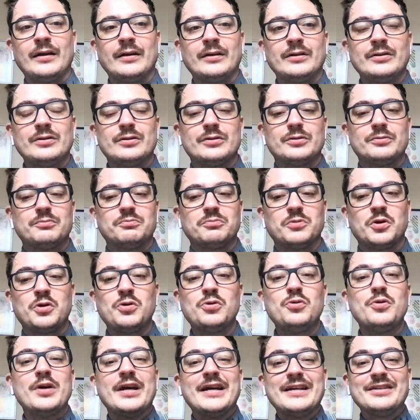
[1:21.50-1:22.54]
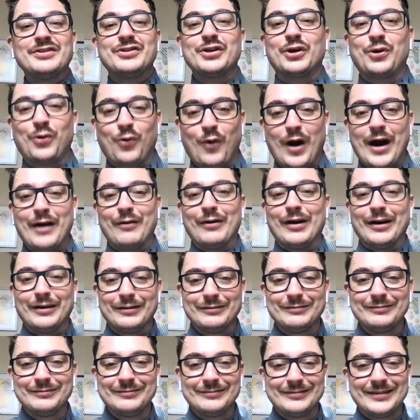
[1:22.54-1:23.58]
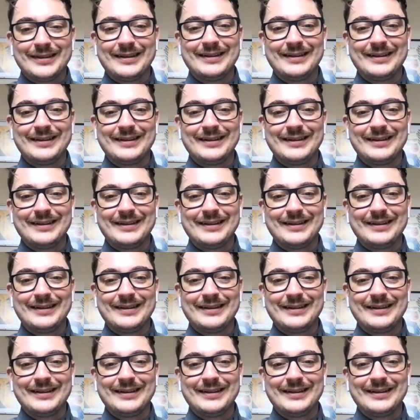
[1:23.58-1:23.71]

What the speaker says: And who is Acquira